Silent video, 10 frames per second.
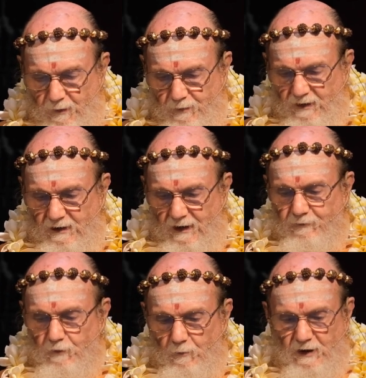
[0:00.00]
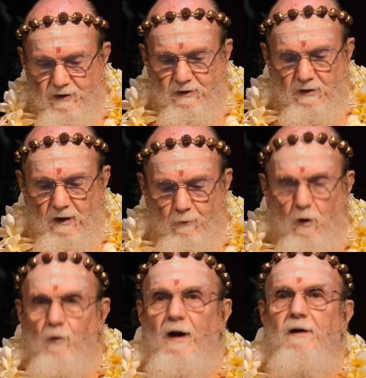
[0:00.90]
repeat the affirmation, I'm
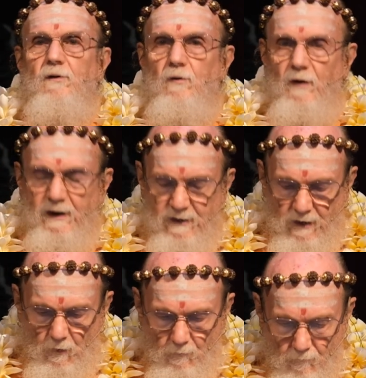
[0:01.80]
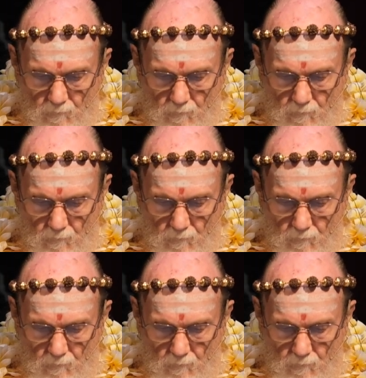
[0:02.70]
all right right now.